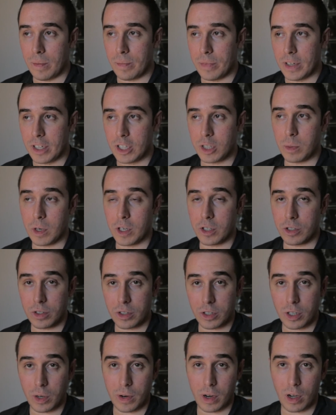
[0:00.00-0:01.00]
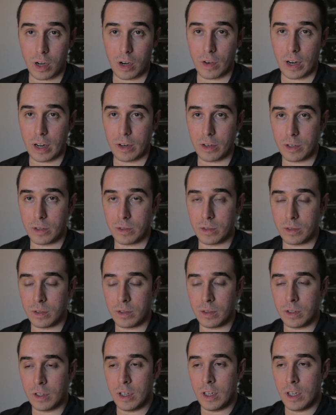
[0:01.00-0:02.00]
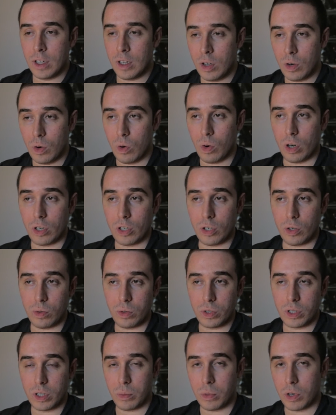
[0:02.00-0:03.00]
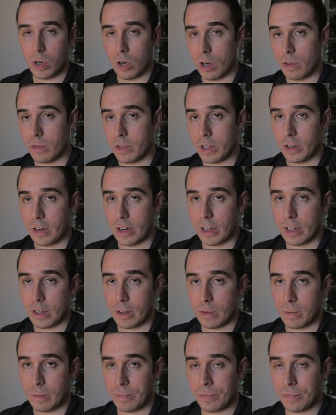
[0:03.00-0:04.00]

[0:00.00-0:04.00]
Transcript: expressions going on around you, or are you somewhere off in your head?